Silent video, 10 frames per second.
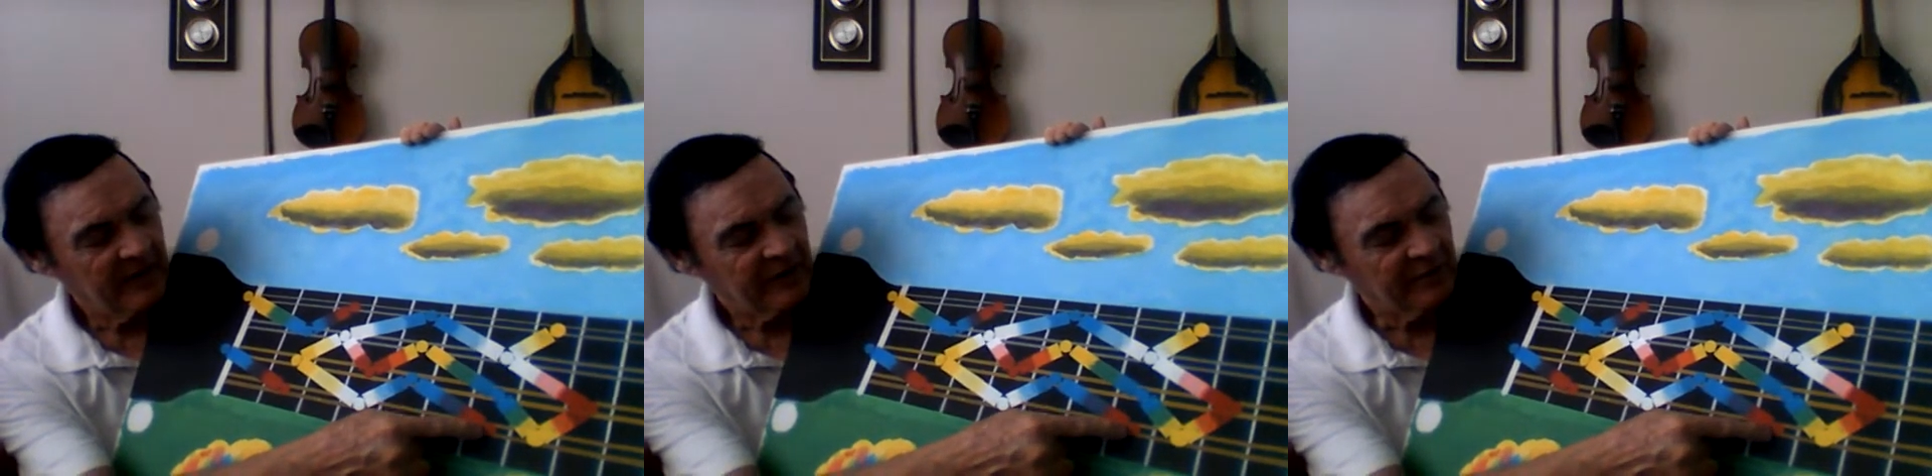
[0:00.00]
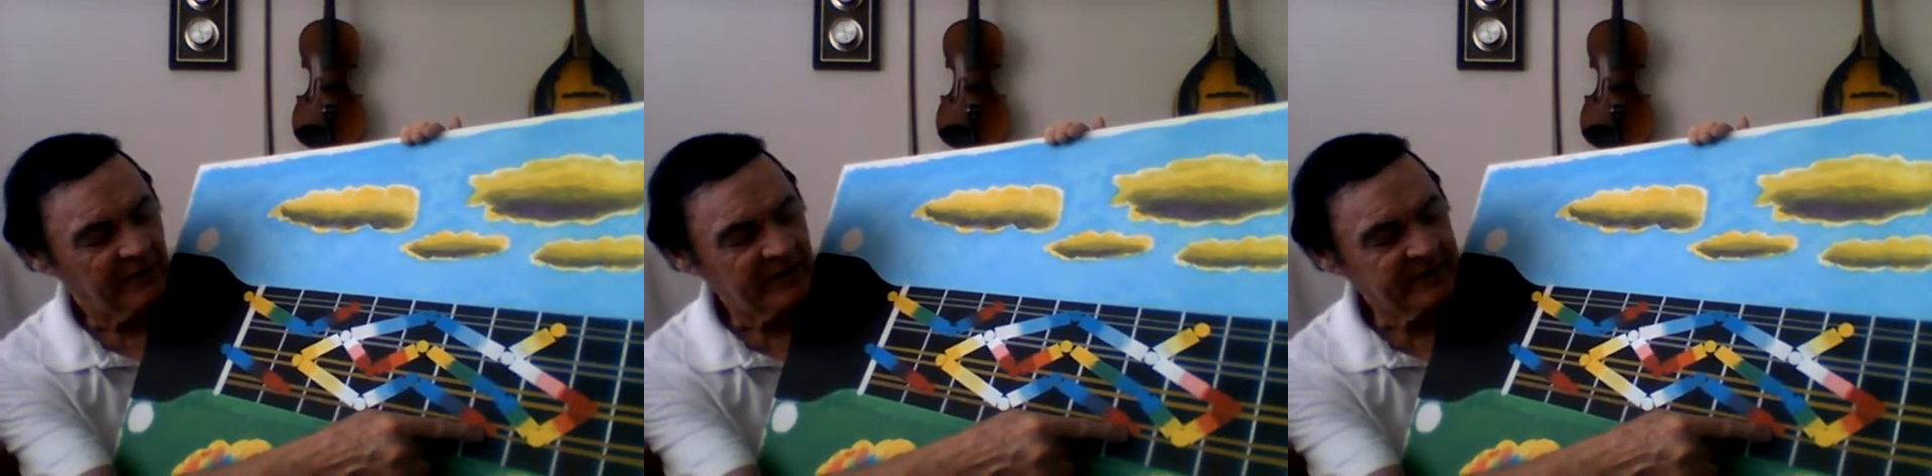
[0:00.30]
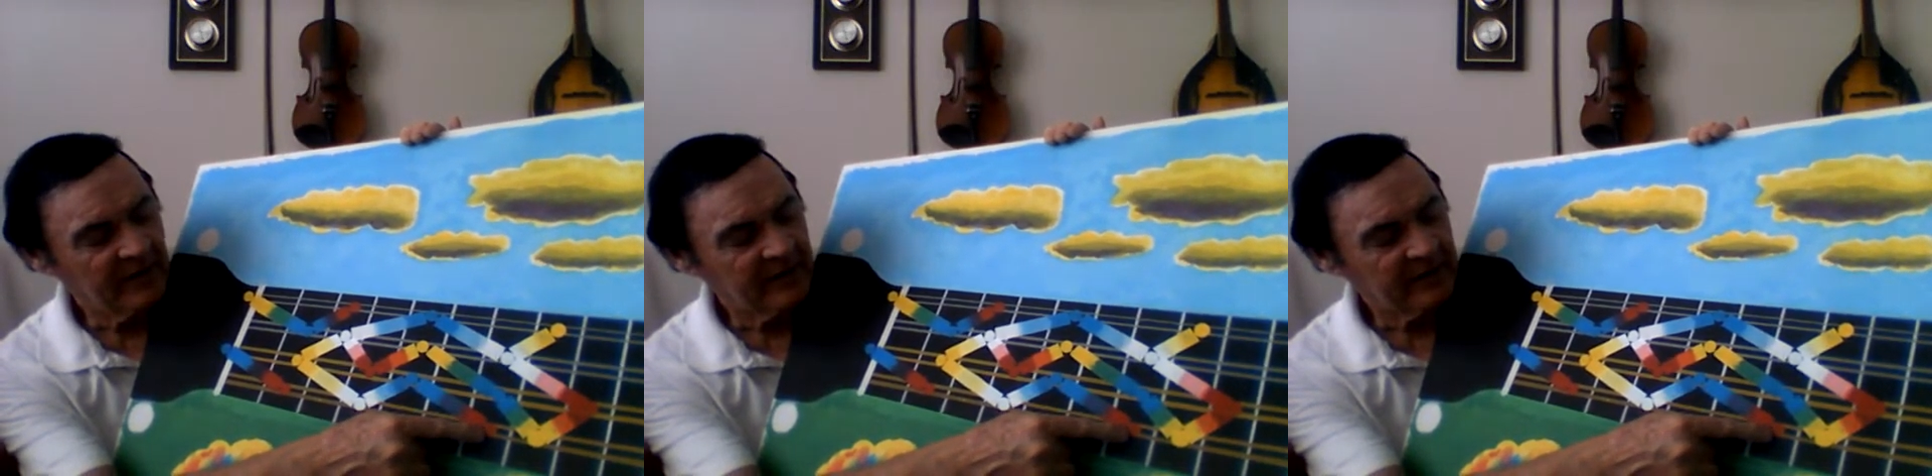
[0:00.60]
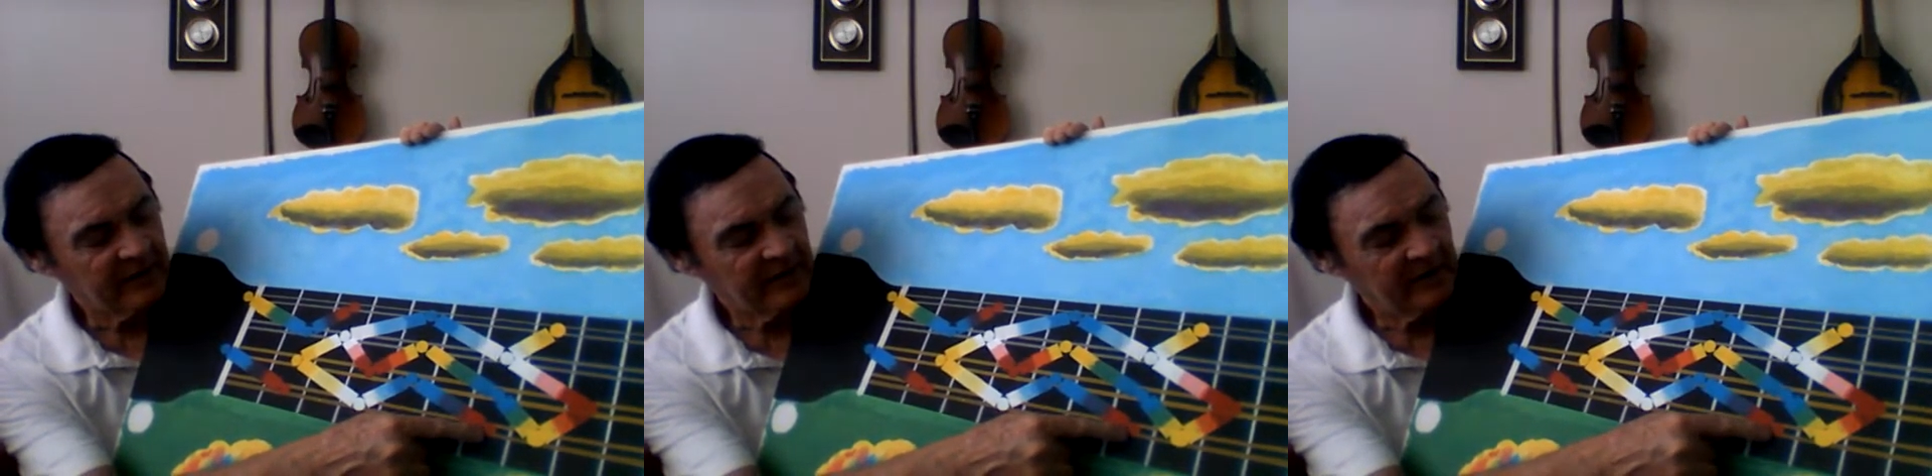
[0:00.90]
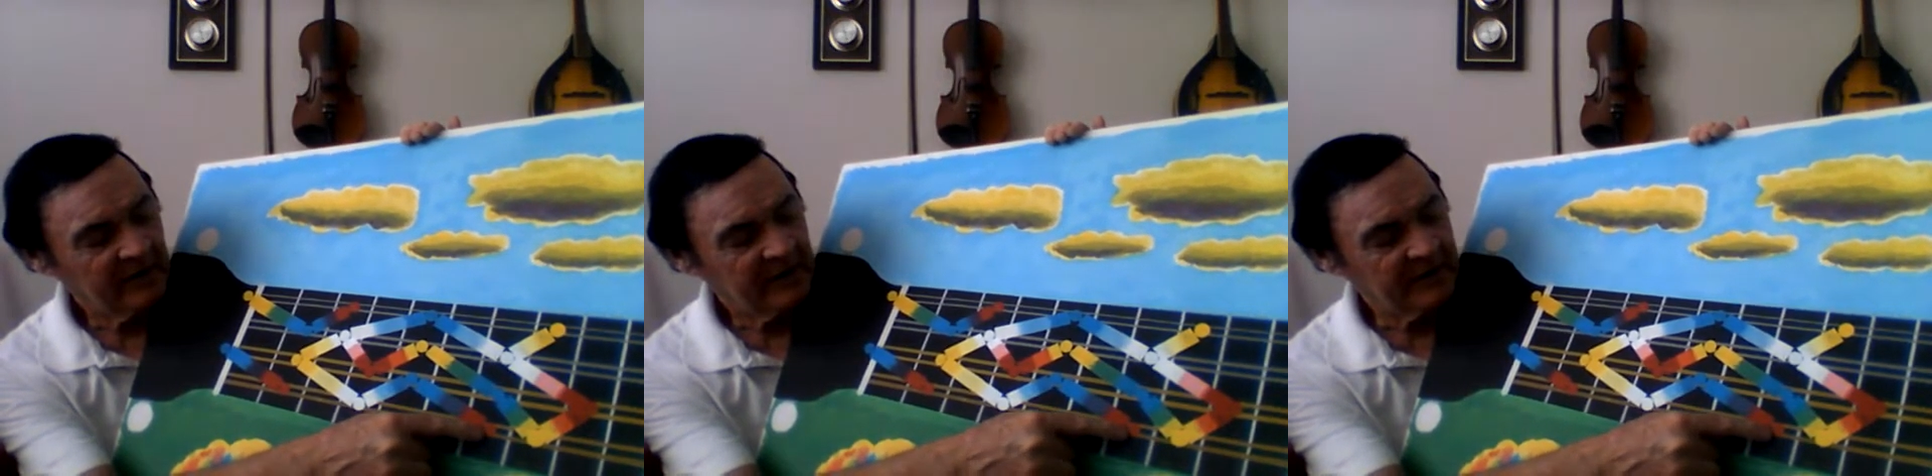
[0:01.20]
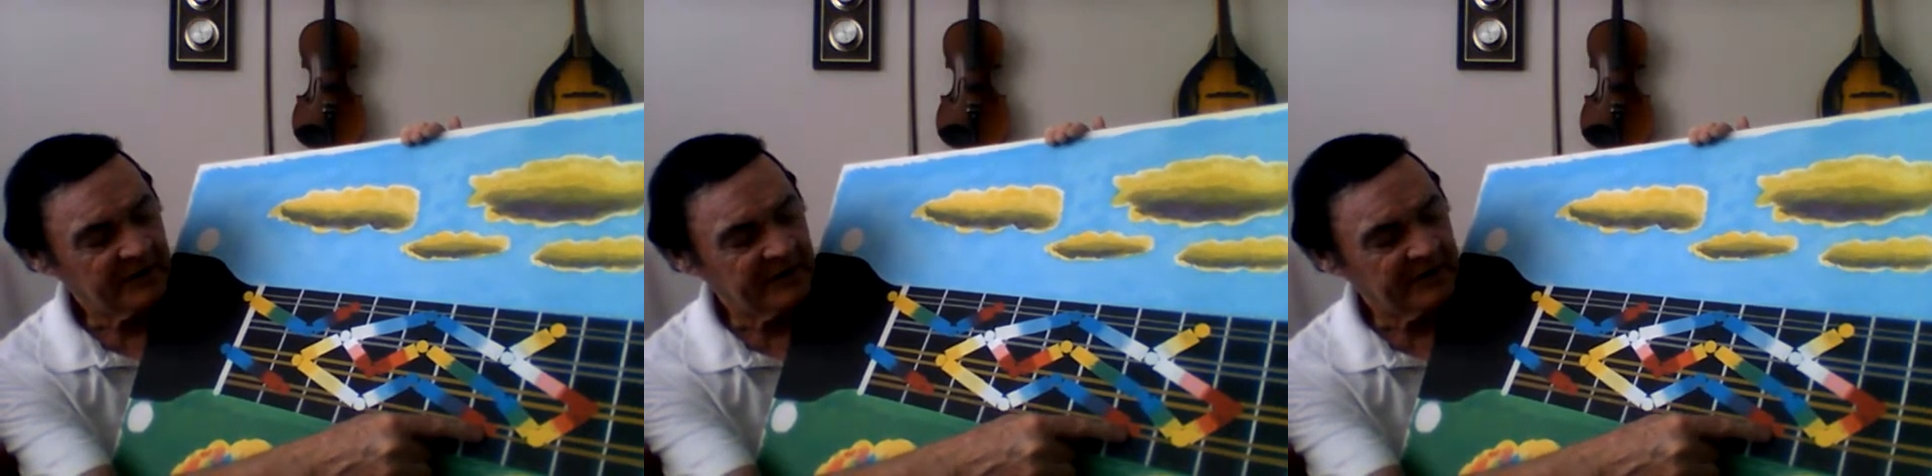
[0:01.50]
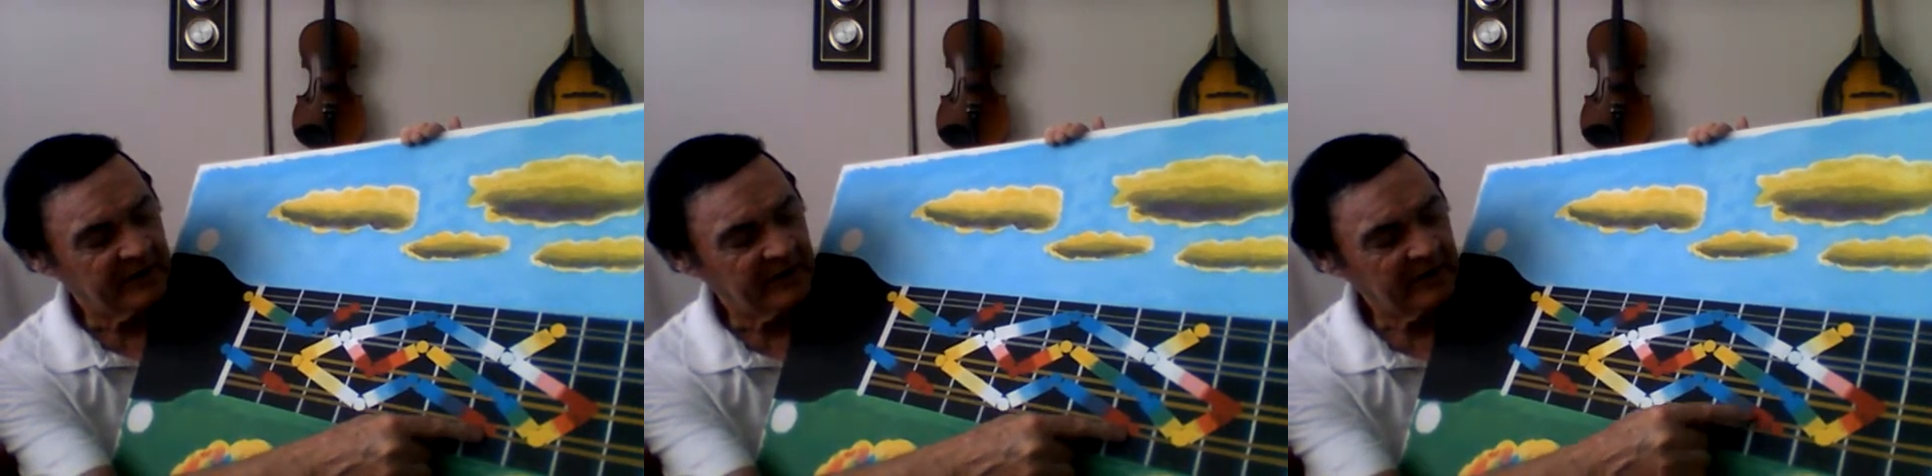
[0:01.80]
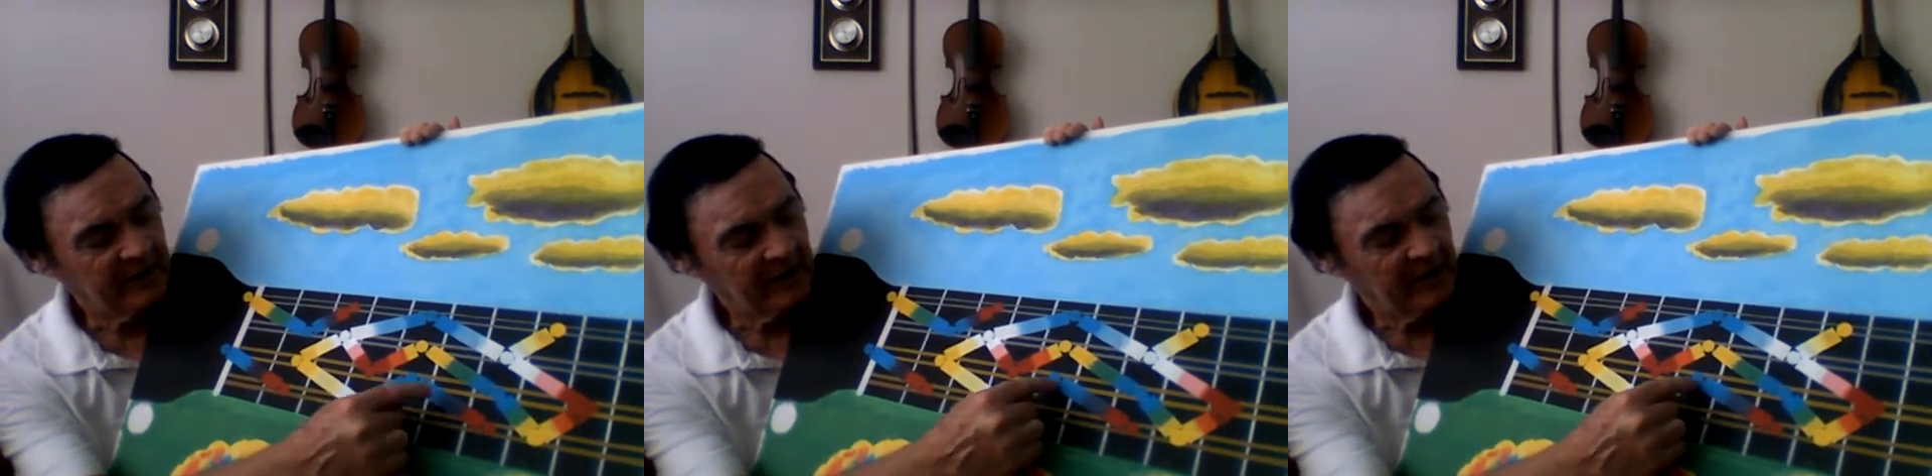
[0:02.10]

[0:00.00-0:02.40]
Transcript: The red dot is the D,